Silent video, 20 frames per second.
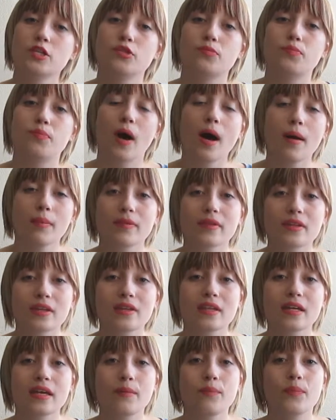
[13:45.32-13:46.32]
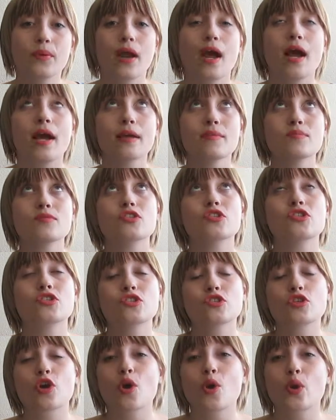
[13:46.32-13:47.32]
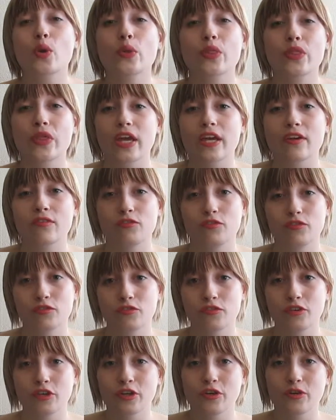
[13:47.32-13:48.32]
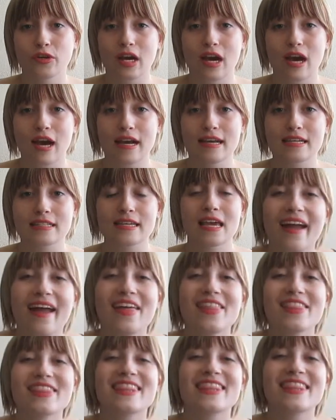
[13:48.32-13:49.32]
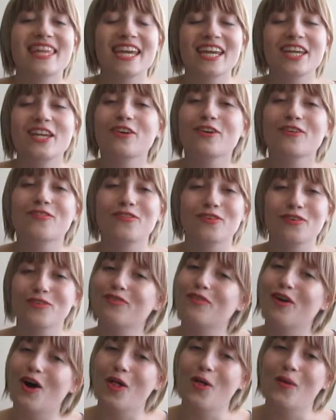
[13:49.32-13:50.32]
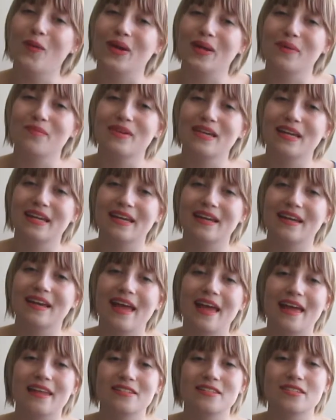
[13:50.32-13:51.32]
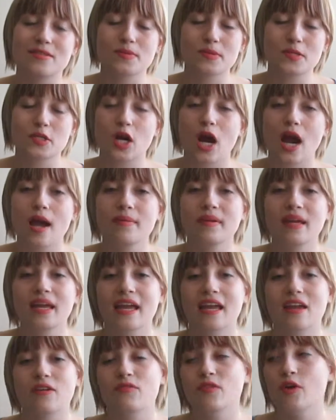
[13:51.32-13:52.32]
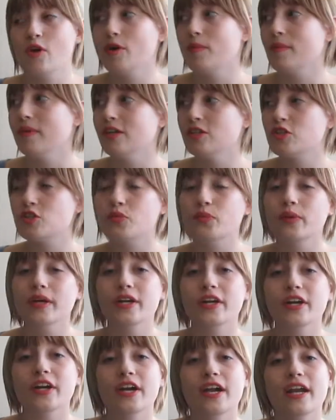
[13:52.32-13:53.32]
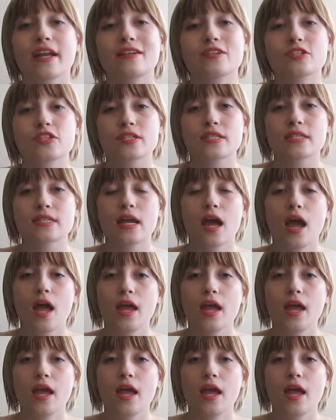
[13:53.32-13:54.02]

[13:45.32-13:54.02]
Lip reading: publicly, but I am so thankful for you guys. Thank you for following me and subscribing and following me on Twitter and just,